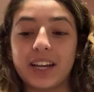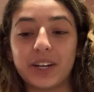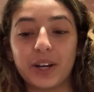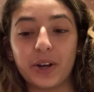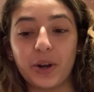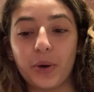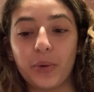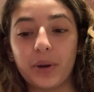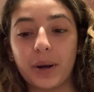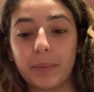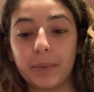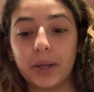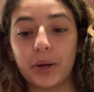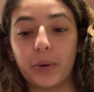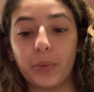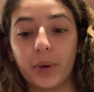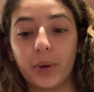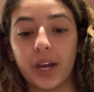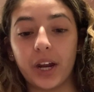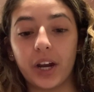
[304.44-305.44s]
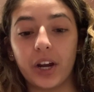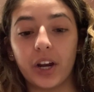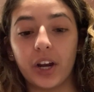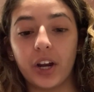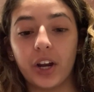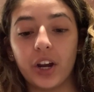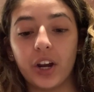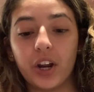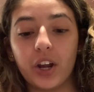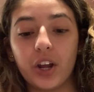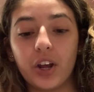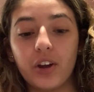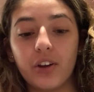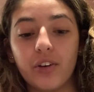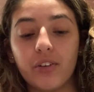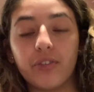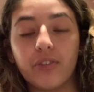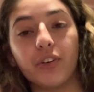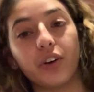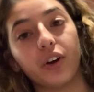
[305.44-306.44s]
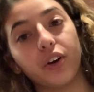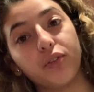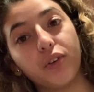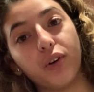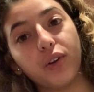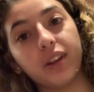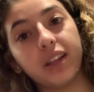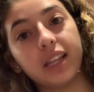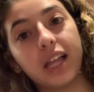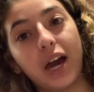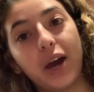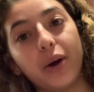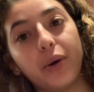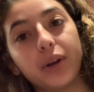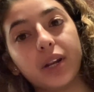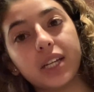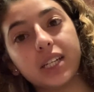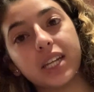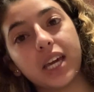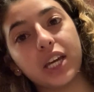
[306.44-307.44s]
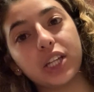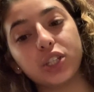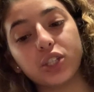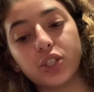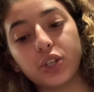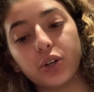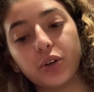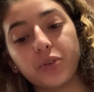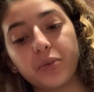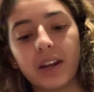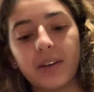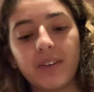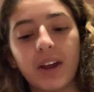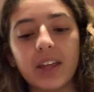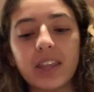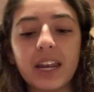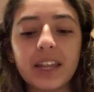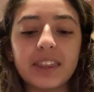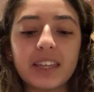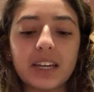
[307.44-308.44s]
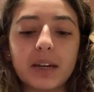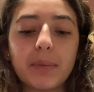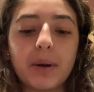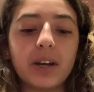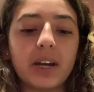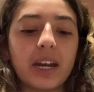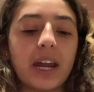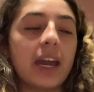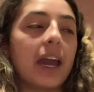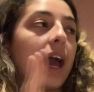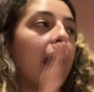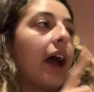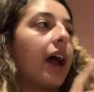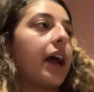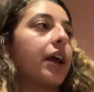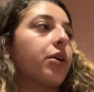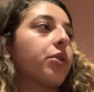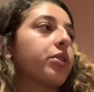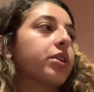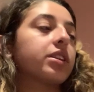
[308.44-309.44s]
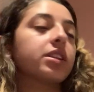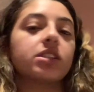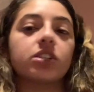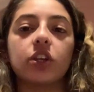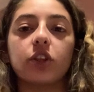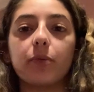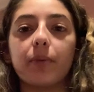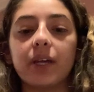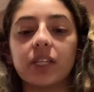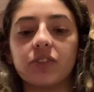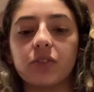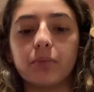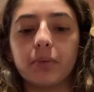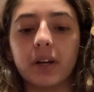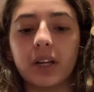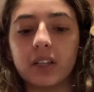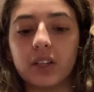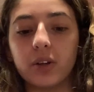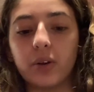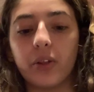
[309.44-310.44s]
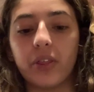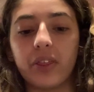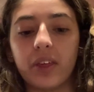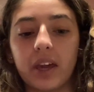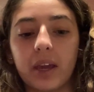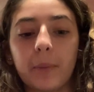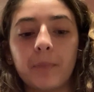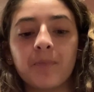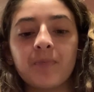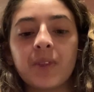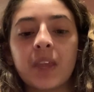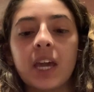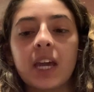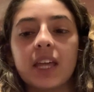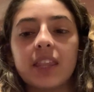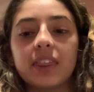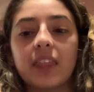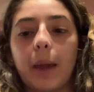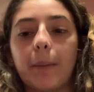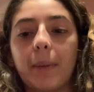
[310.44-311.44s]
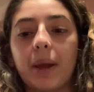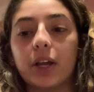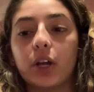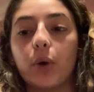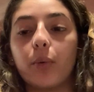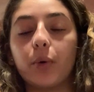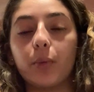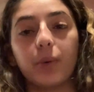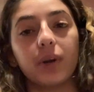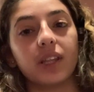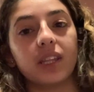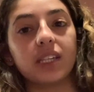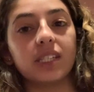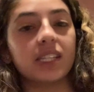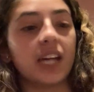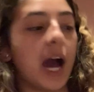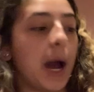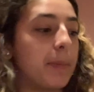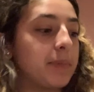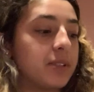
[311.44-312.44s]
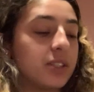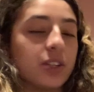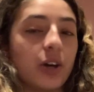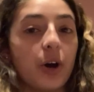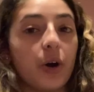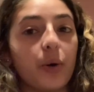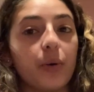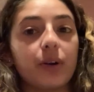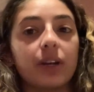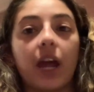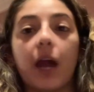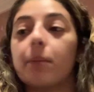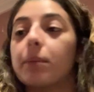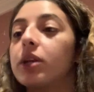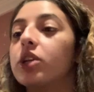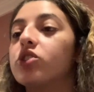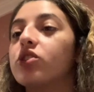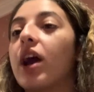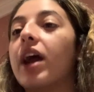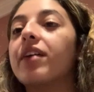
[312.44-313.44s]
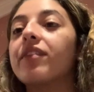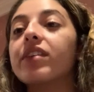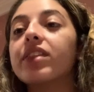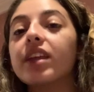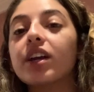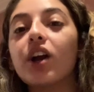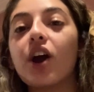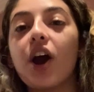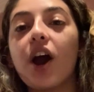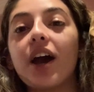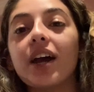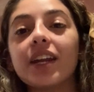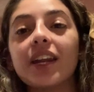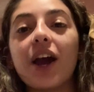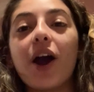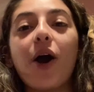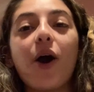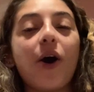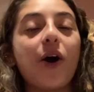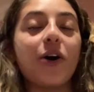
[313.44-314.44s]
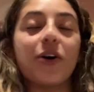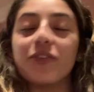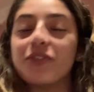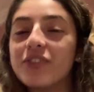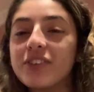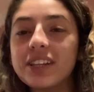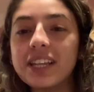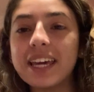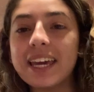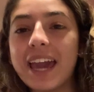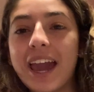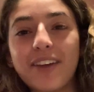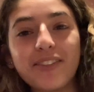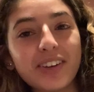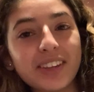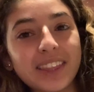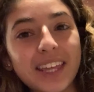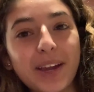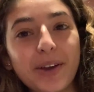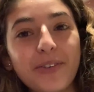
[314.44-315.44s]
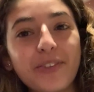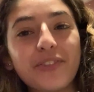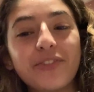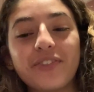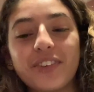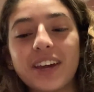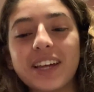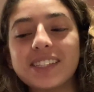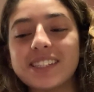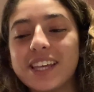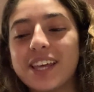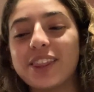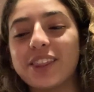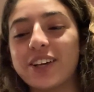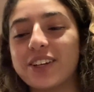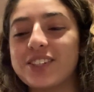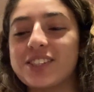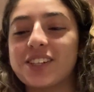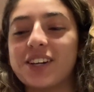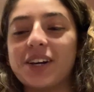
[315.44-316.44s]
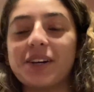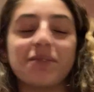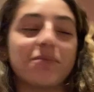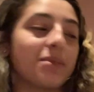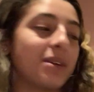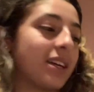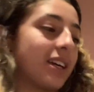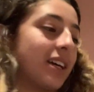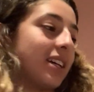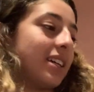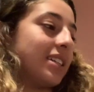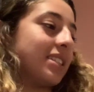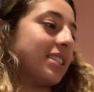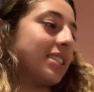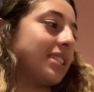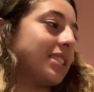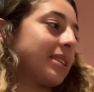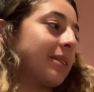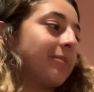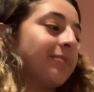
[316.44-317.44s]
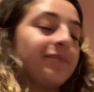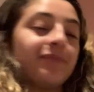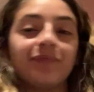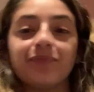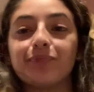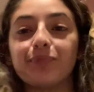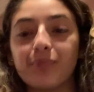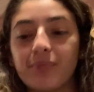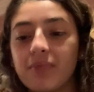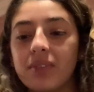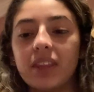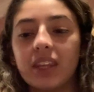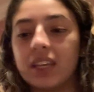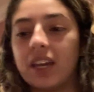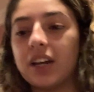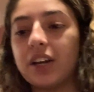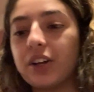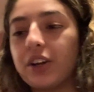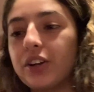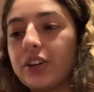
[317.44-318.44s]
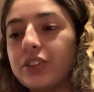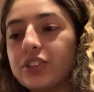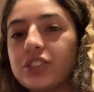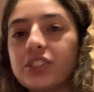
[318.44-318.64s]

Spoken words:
gonna know what I'm gonna wear for Rolling Loud day 2. Now that I think about it, I ordered these other pants from Pretty Little Thing that might go with one of these tops. So now I'm gonna try everything on. Hopefully everything fits and looks good, because a girl